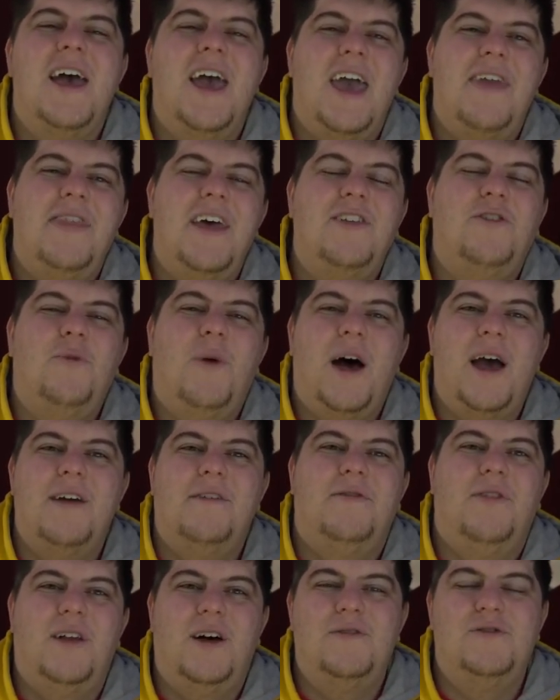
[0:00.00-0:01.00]
And that's why
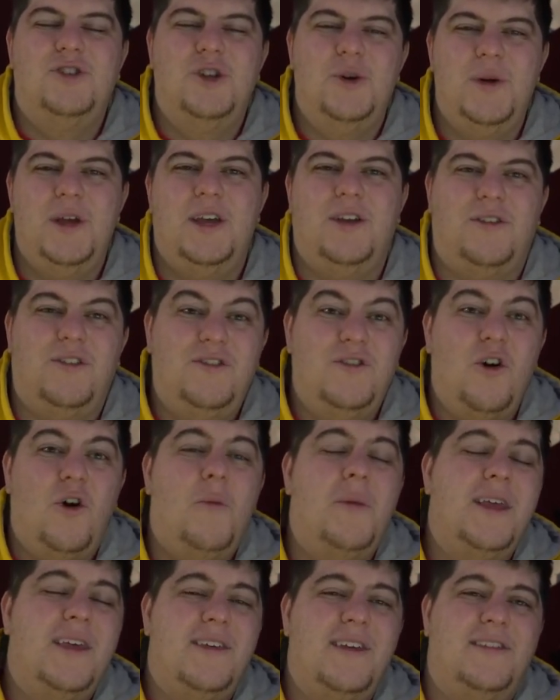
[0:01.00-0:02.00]
I've loved doing so
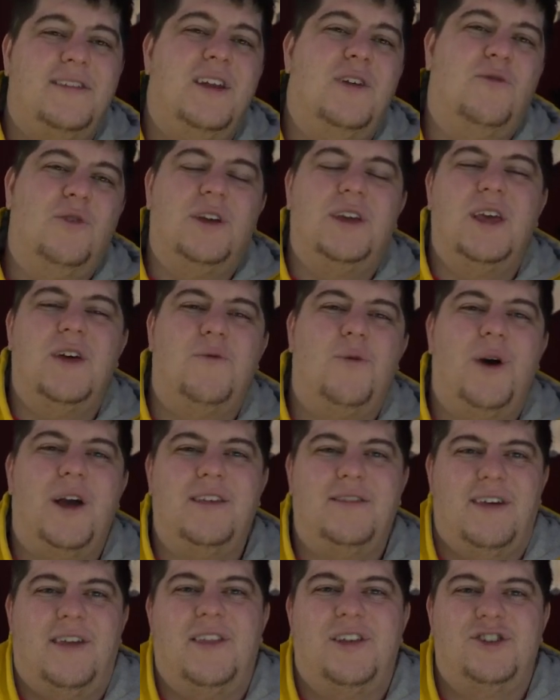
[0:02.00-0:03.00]
many of these different
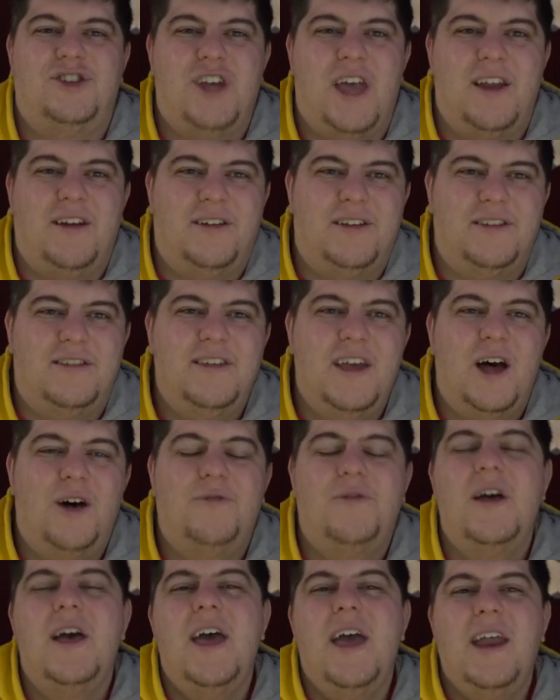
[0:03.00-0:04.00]
giveaways on the channel
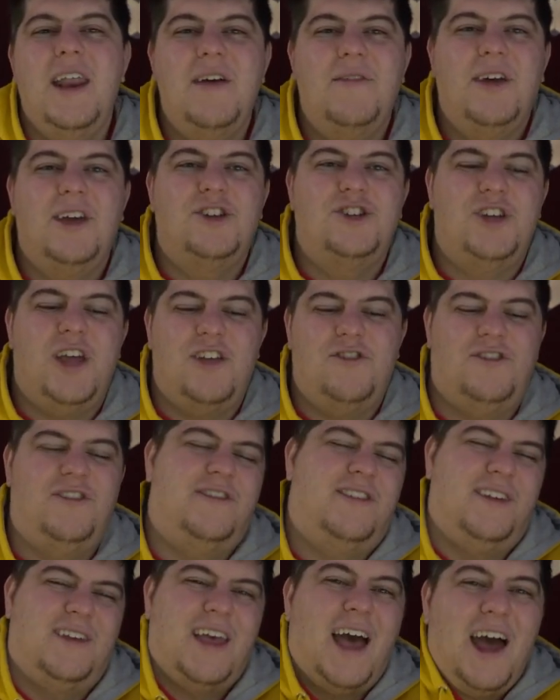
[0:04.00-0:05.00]
itself and having a chance
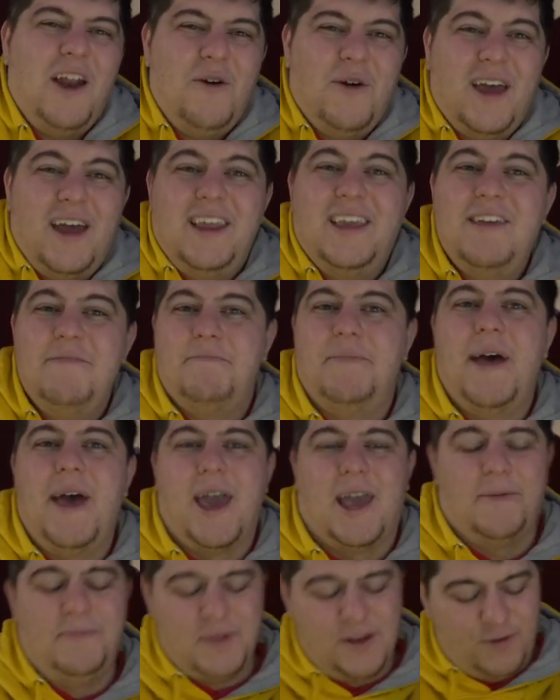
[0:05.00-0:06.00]
just to, I don't know, kind of give
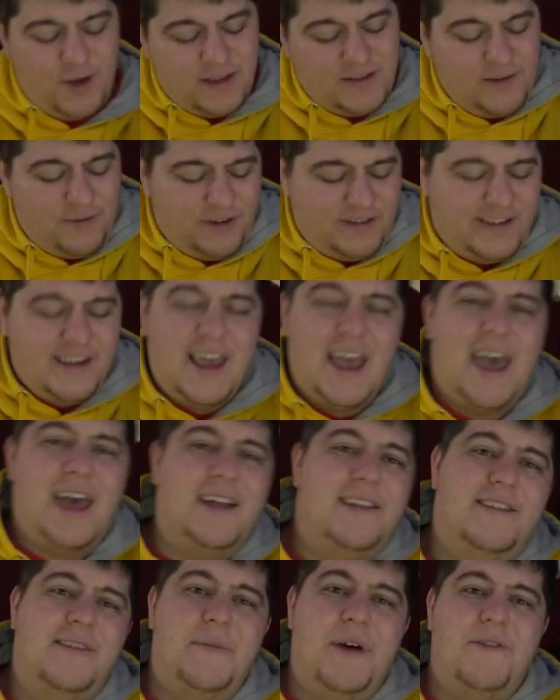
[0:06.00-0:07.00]
back. If you guys ever see
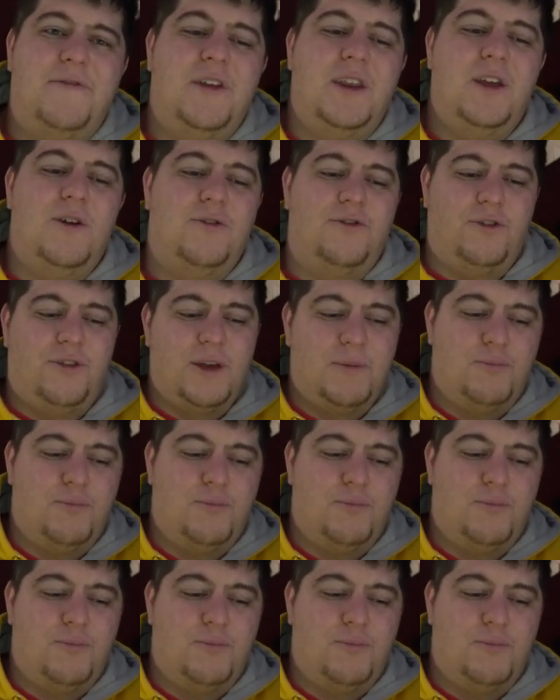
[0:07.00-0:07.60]
ads on my videos or like